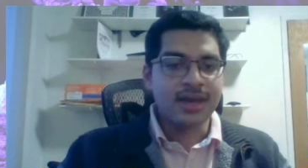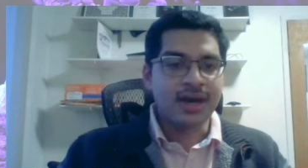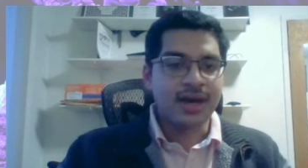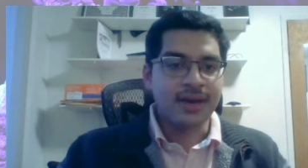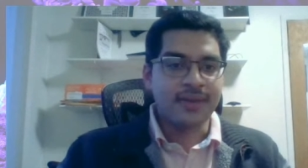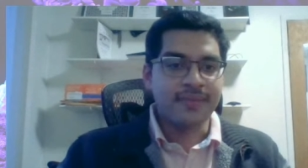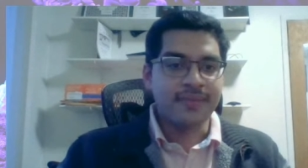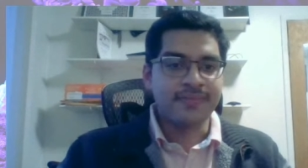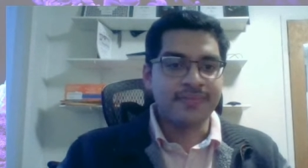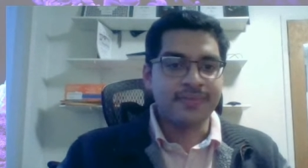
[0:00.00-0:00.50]

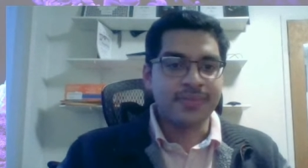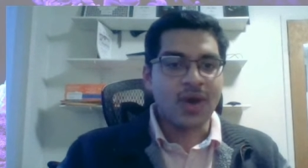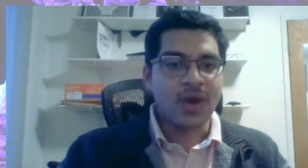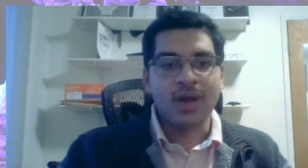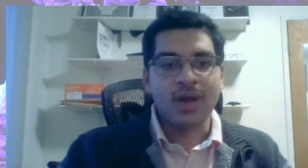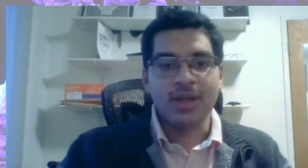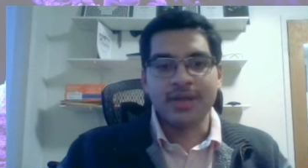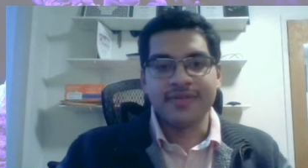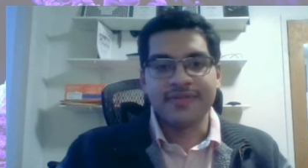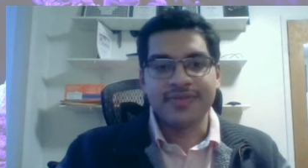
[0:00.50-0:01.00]

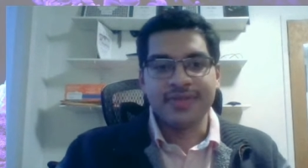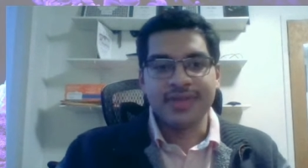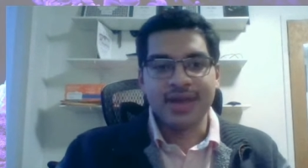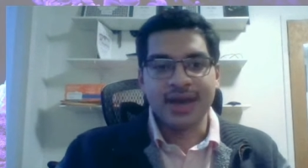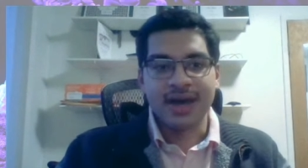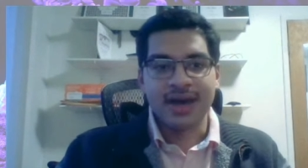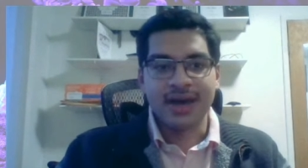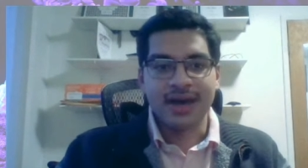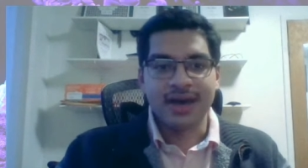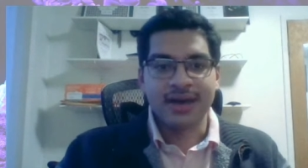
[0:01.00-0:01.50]
all of
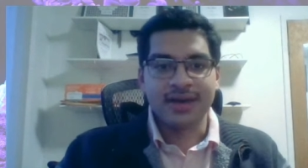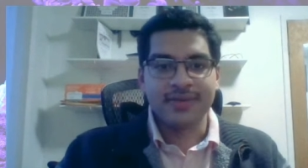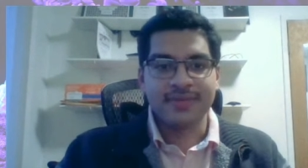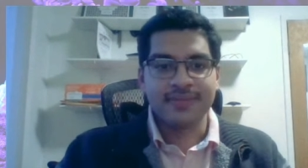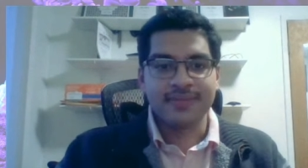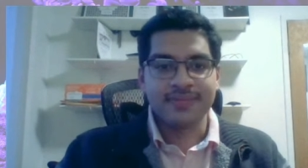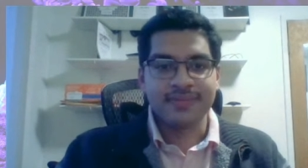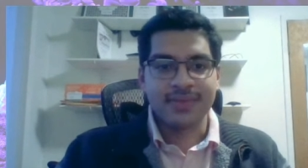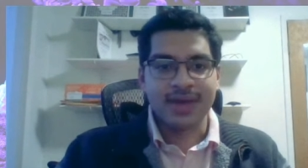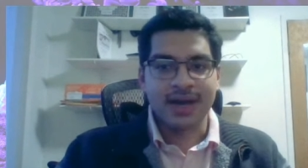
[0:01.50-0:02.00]
the
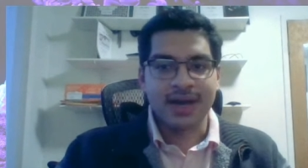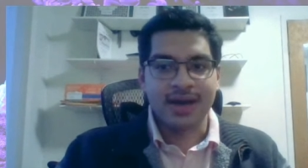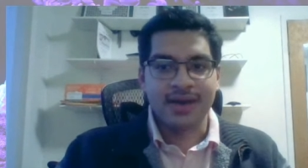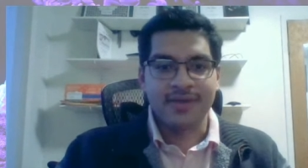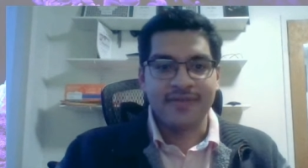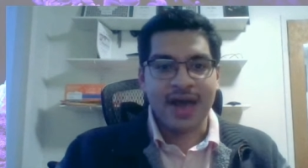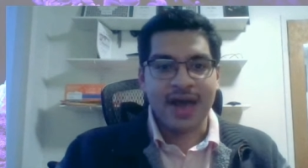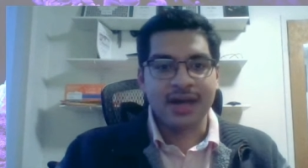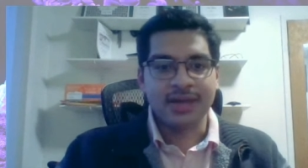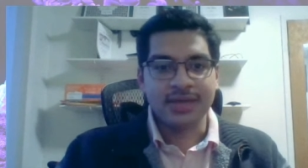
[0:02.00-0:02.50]

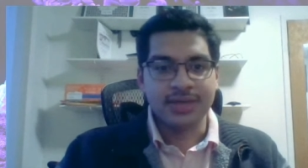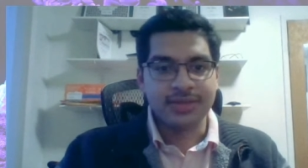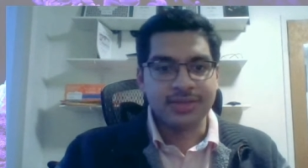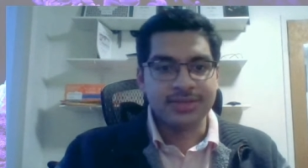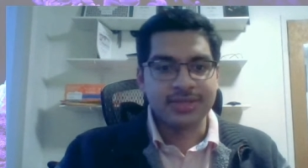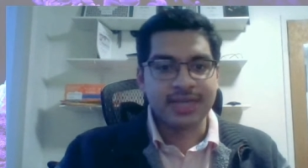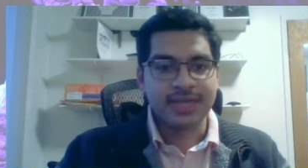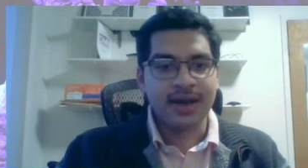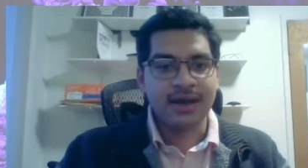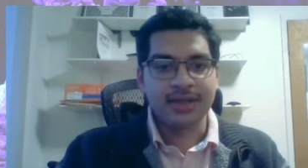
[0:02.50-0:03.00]

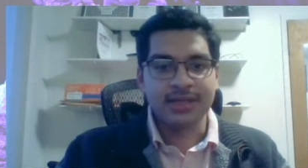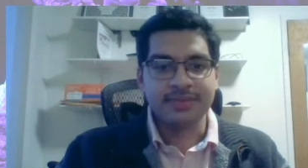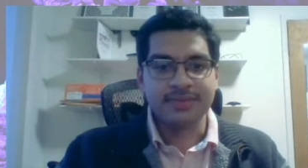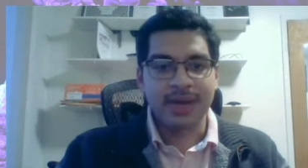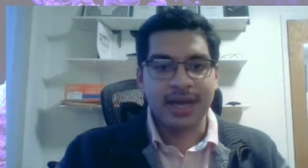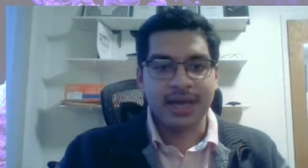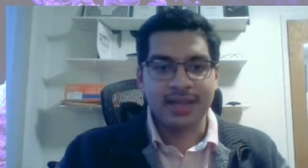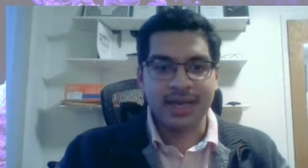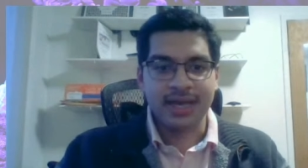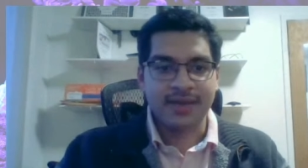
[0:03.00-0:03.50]
values held
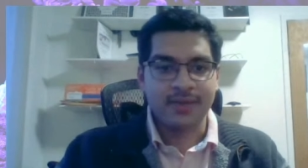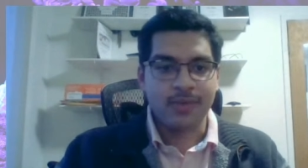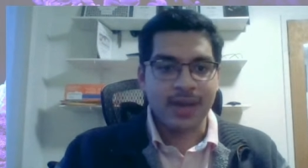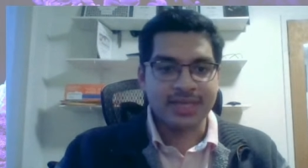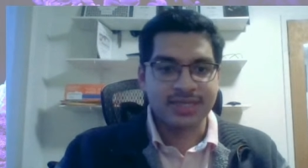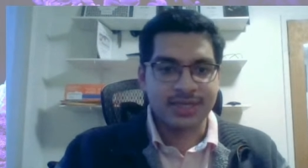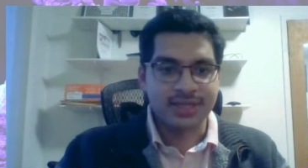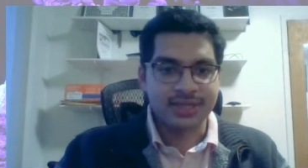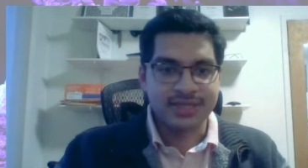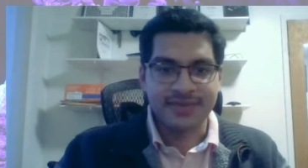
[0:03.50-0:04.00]
by like a
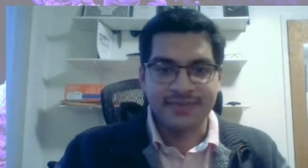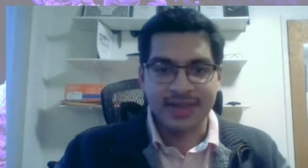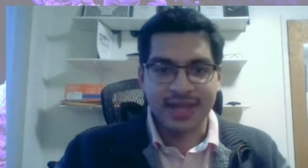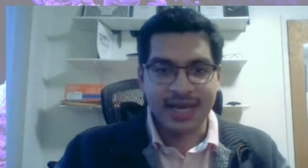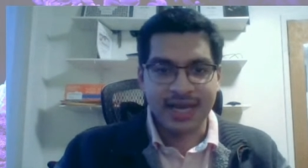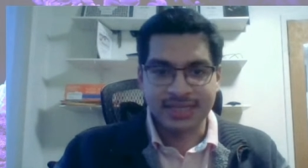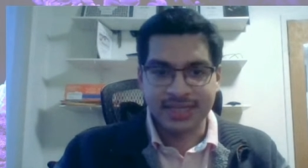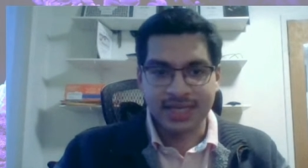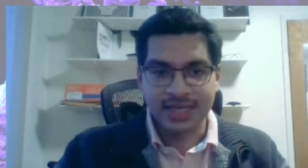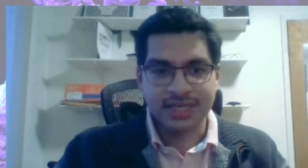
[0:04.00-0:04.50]
Western
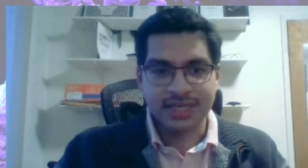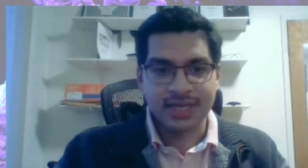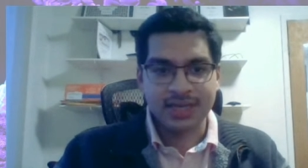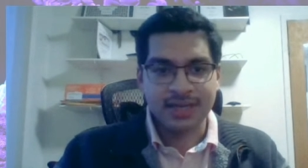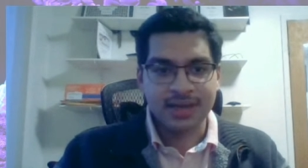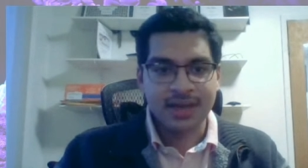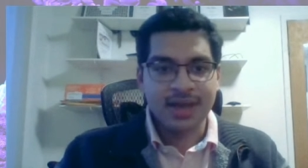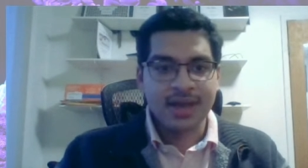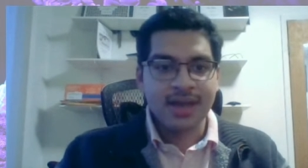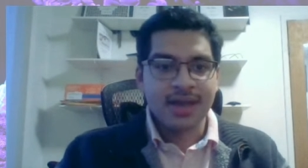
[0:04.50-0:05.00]

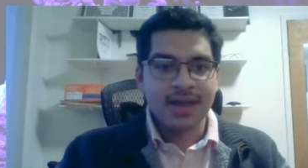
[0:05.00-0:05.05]
civilization,